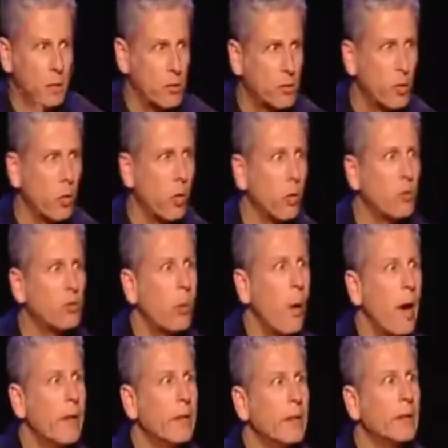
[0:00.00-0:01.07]
the tour was
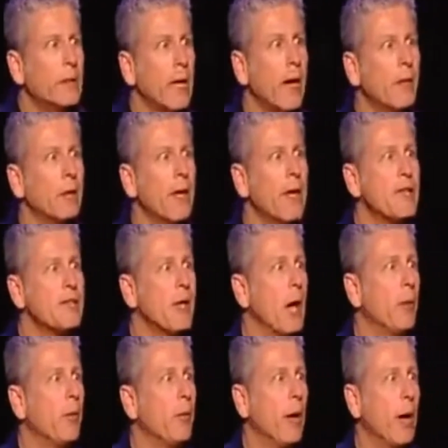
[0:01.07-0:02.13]
winding down. Last
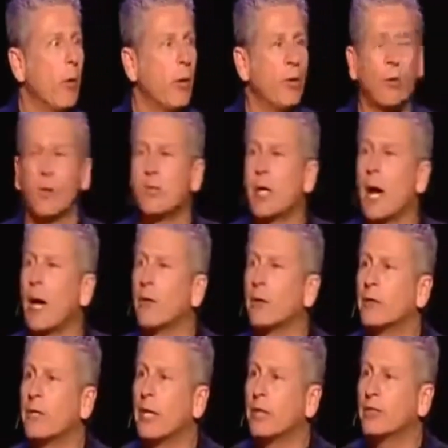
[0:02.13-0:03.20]
time around, we were in
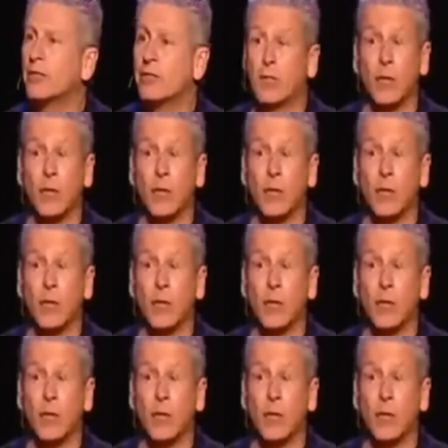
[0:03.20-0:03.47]
Tyler, Texas.